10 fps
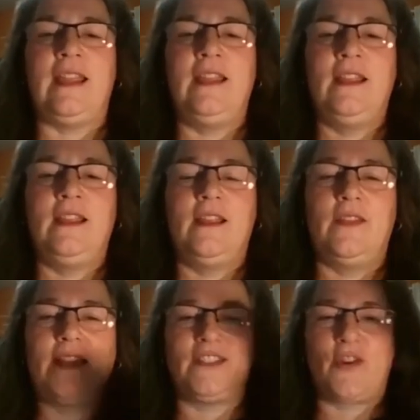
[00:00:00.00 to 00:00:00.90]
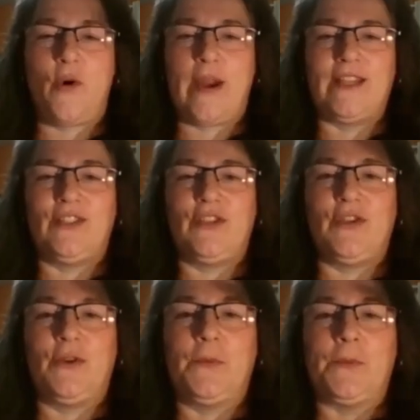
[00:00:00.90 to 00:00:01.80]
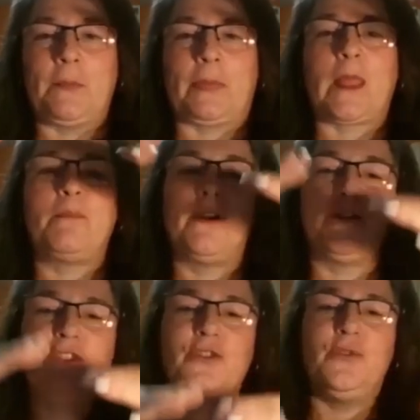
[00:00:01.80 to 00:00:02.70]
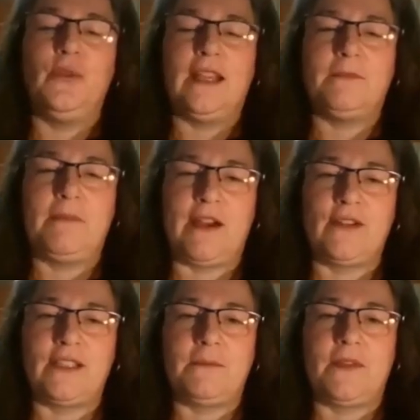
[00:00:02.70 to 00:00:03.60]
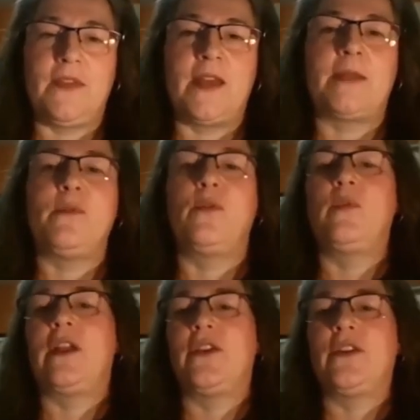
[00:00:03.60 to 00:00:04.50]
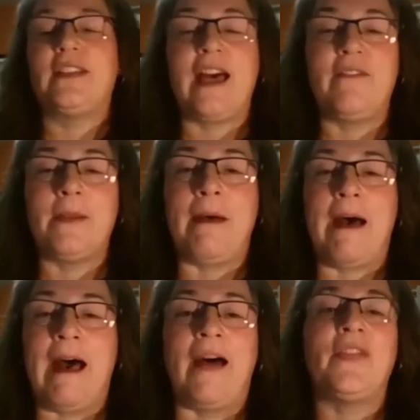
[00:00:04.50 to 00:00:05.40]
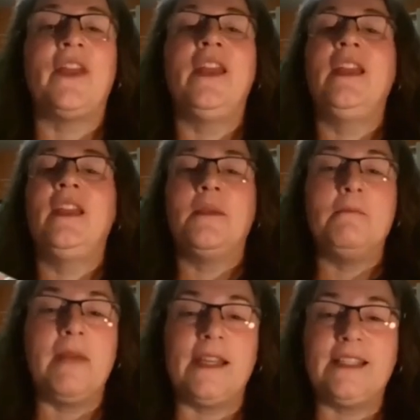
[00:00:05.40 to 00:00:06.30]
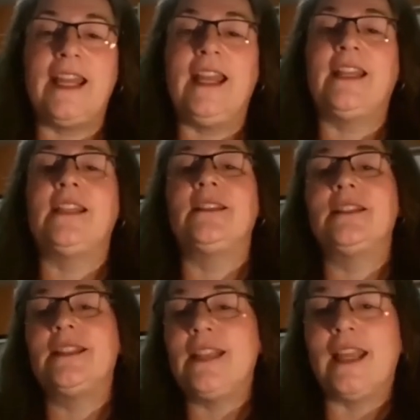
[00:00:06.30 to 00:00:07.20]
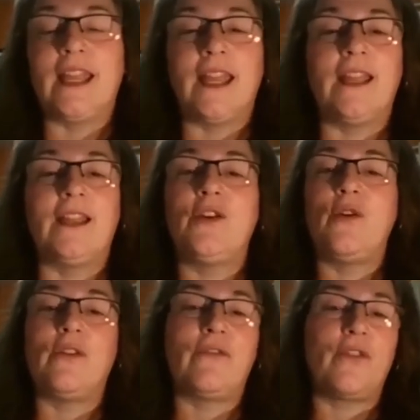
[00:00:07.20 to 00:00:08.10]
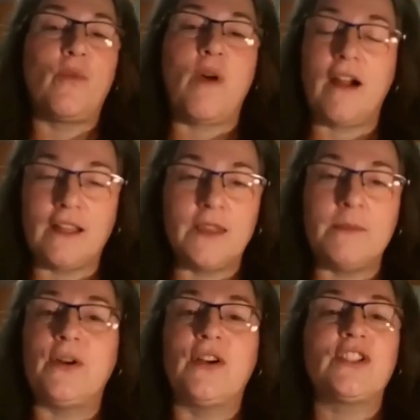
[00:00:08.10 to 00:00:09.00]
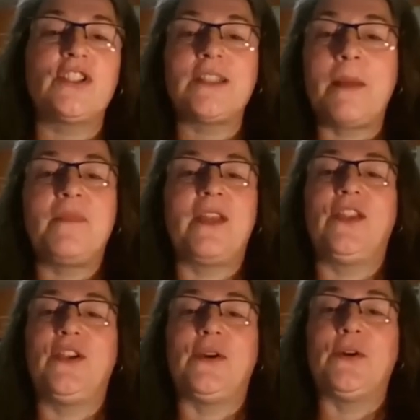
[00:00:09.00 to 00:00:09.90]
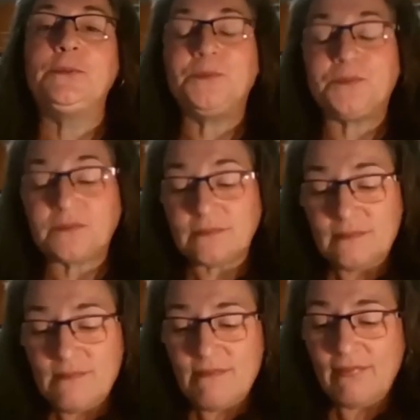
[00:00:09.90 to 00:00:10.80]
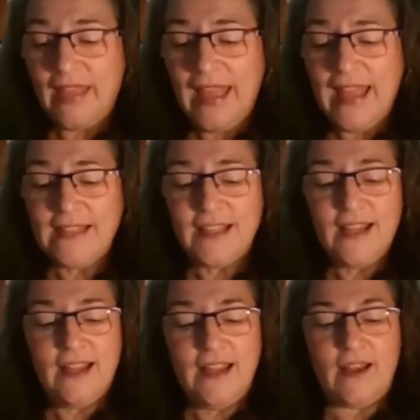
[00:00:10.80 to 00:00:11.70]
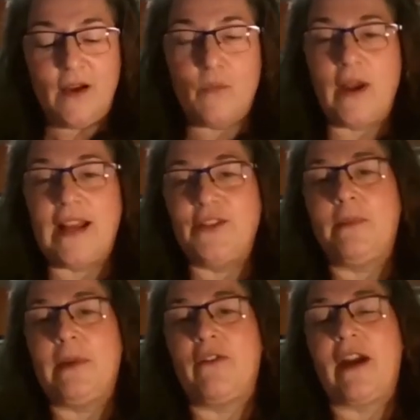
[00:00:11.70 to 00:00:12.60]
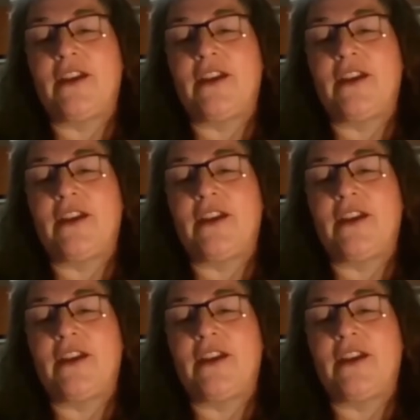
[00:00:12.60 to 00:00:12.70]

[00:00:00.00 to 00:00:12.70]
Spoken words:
day that's going to put you in parasympathetic mode, whether it's having a bath, meditating, singing, going for a walk in the bush, something. And when I do my